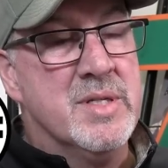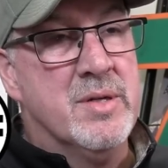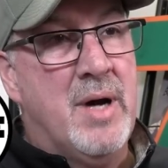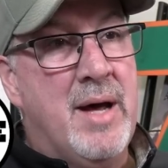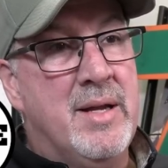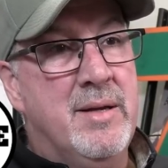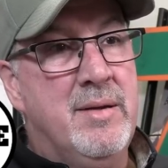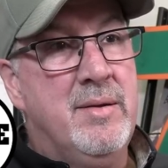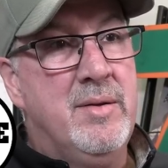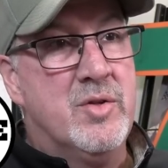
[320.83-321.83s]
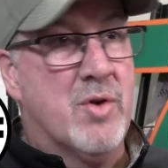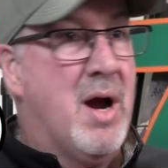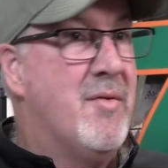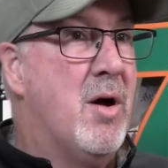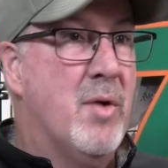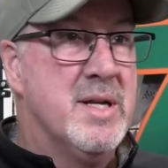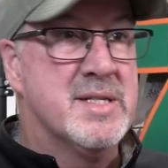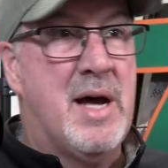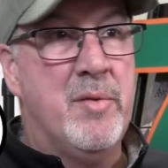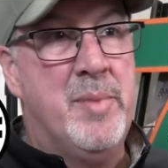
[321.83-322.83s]
And so I'd drive all the way to
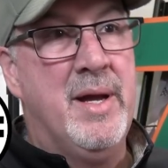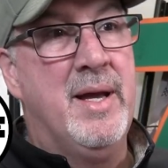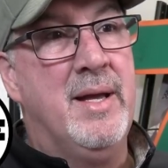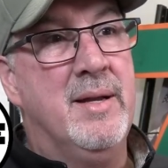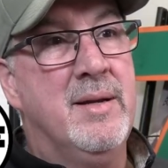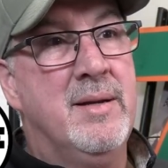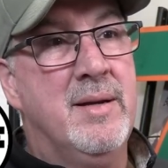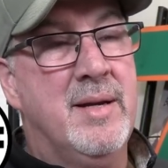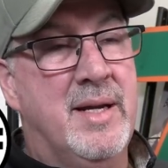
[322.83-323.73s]
South Bend,